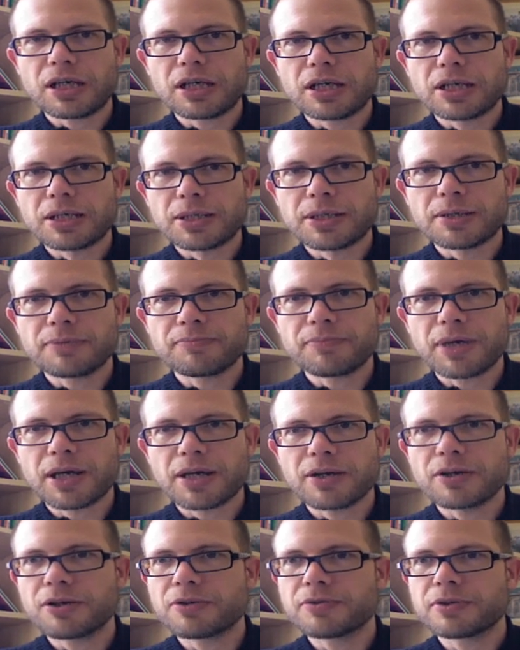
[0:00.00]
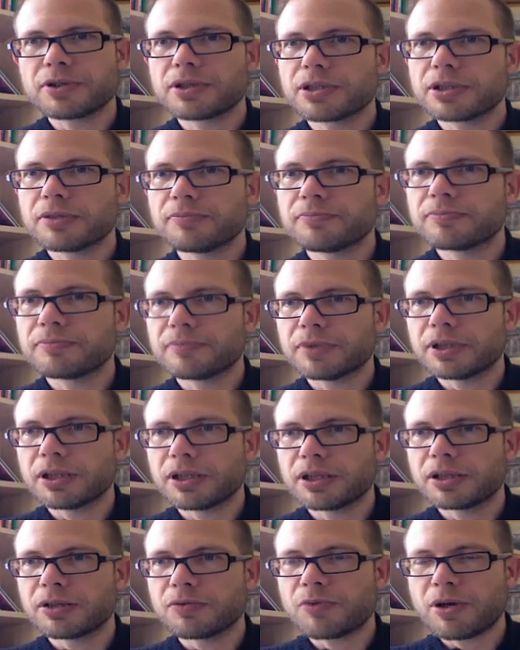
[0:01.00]
uh, my own um,
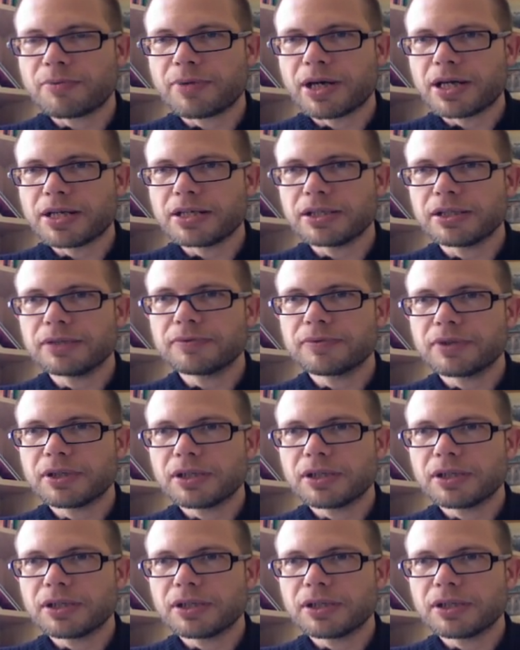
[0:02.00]
uh, web I D,